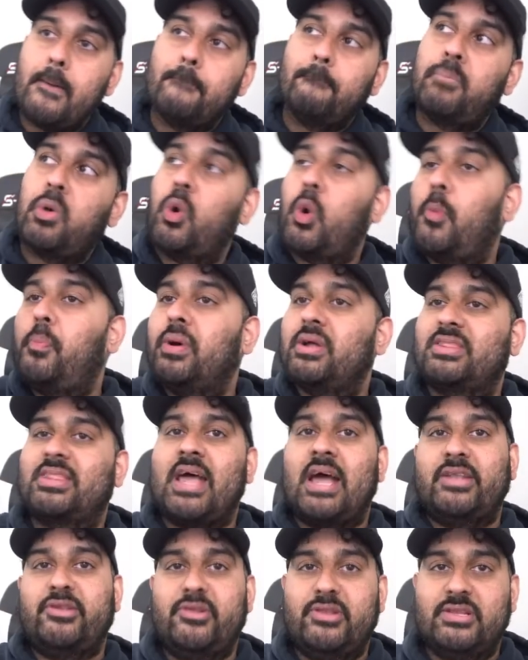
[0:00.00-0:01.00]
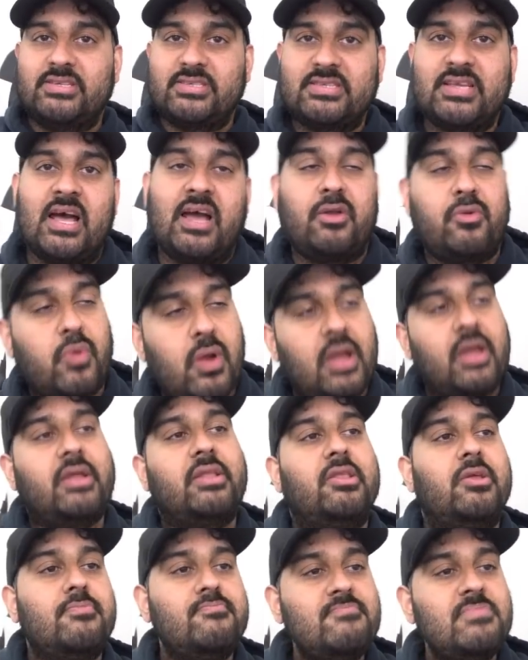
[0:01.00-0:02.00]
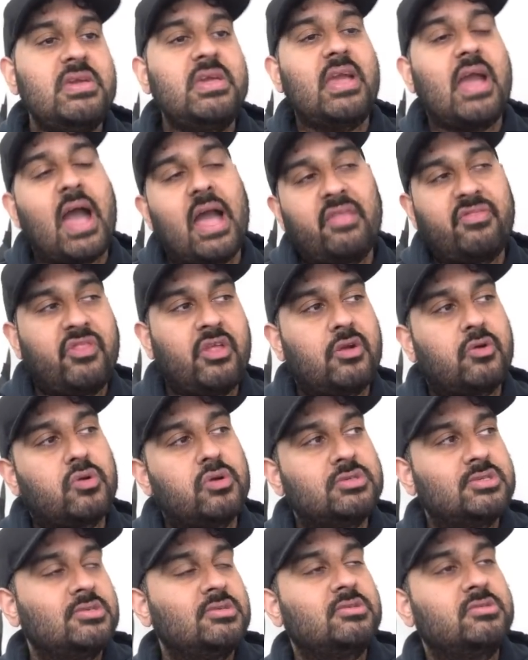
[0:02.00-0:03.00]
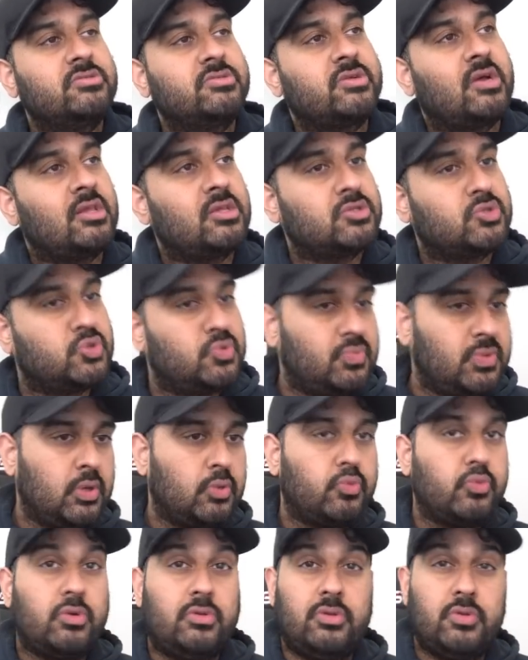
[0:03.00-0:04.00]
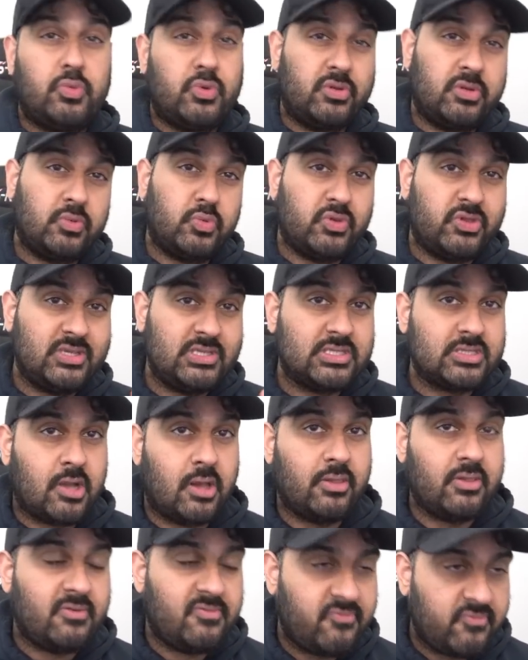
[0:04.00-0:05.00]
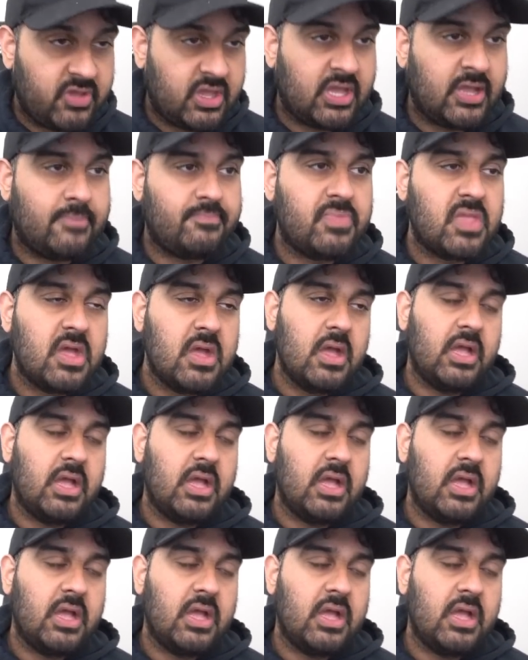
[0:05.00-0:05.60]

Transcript: But we'll put that to the side, right? To me, I think Christian Gonzalez would be a really, really, really solid fit.